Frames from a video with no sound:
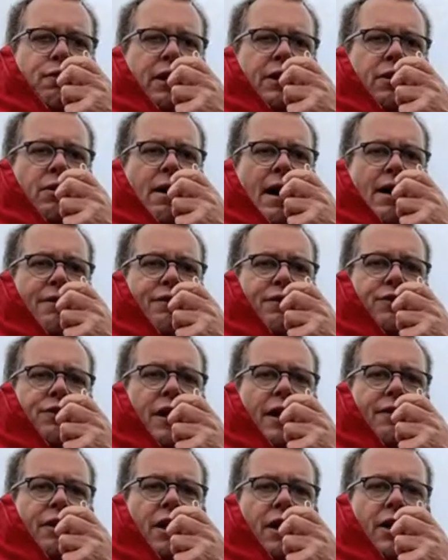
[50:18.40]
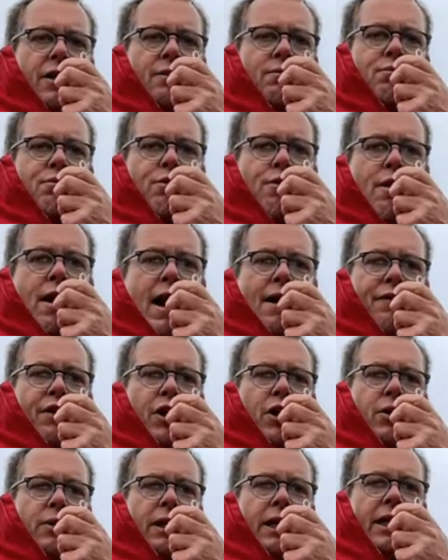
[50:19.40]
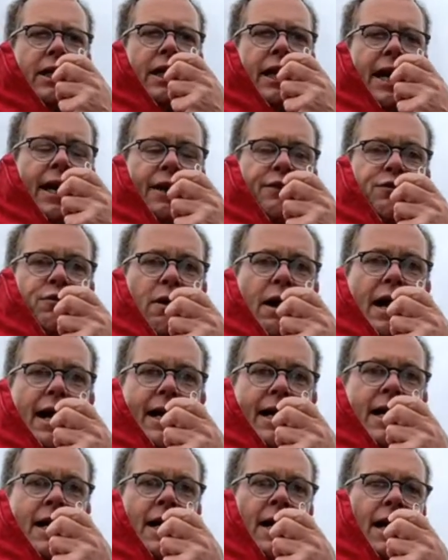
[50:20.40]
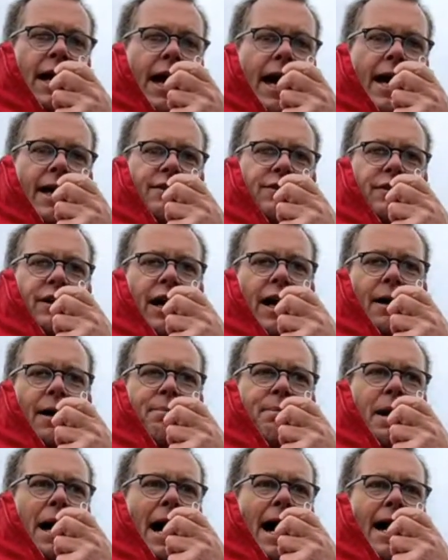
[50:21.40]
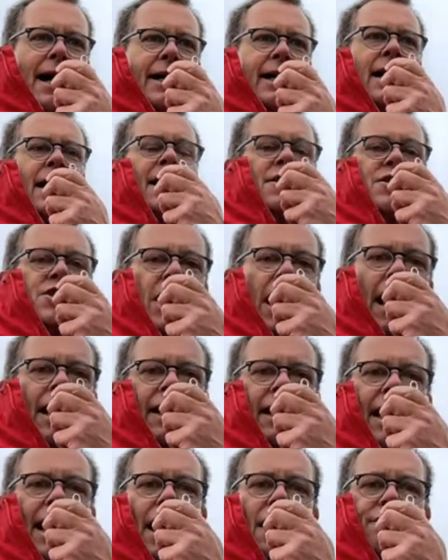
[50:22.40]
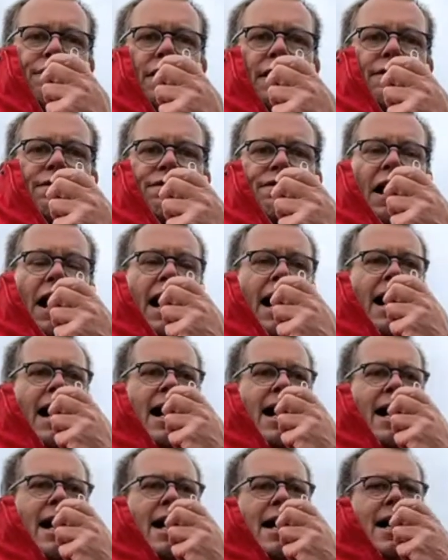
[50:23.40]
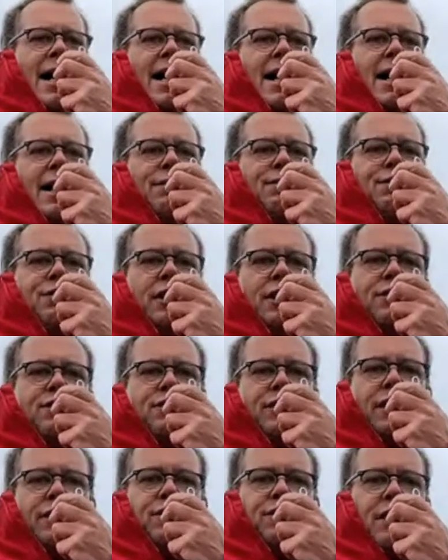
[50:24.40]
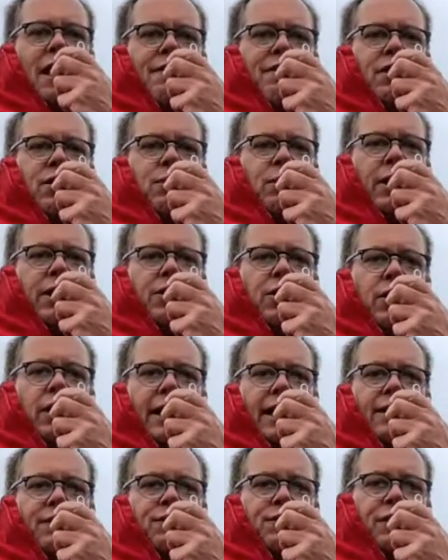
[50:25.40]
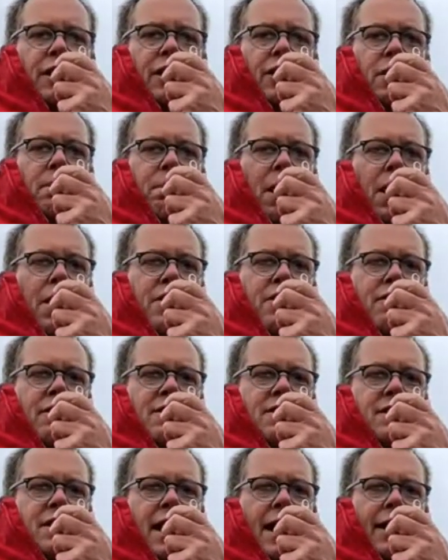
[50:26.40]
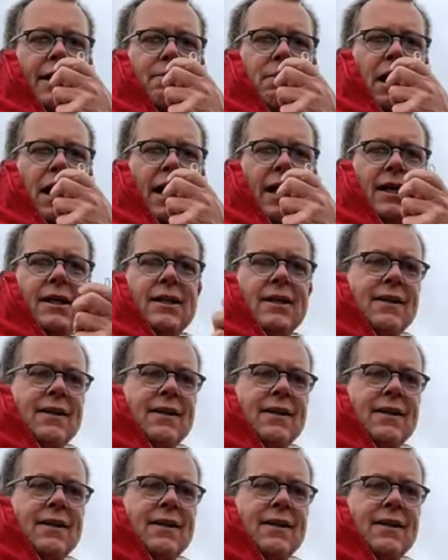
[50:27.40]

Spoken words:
is Victor Alpha 7, Bravo Indy X-Ray at Park Charlie Alpha 5667. We're calling CQ Pota and standing by.